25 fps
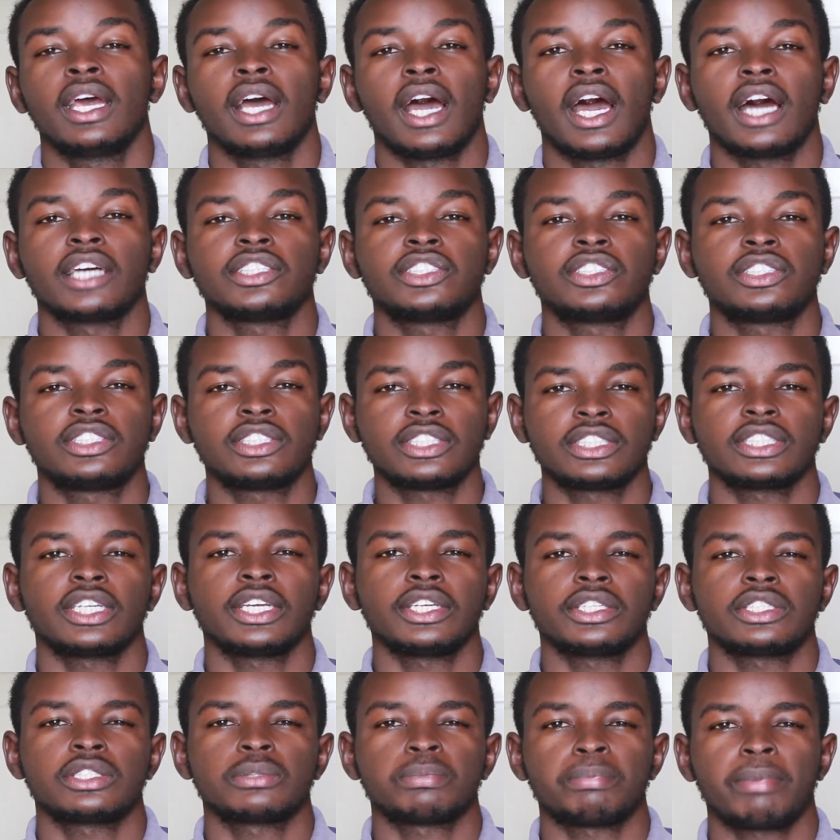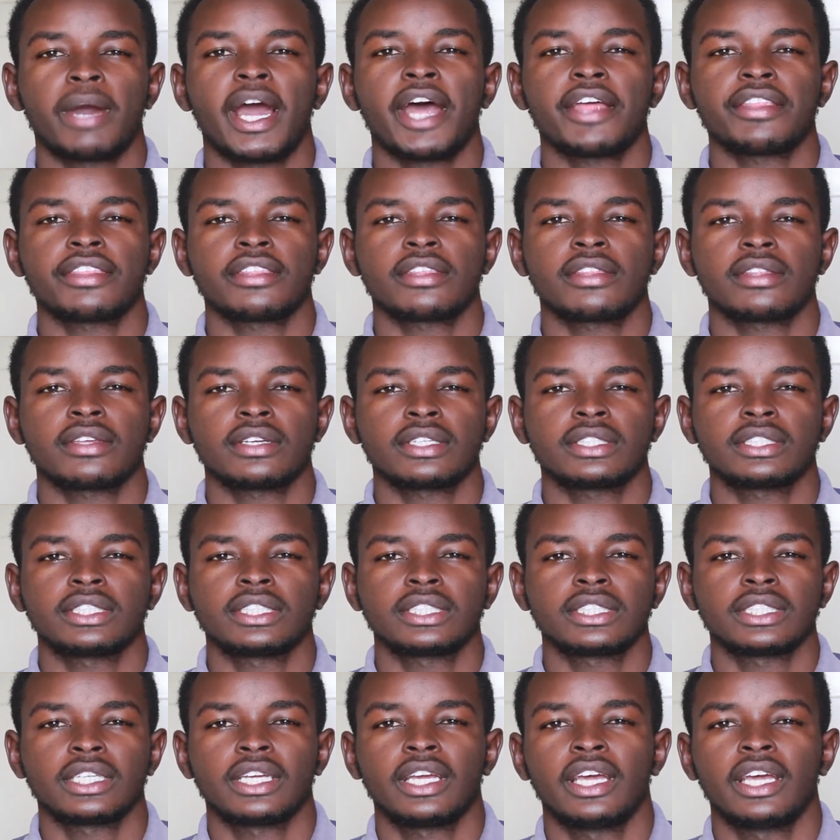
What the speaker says: a straight path that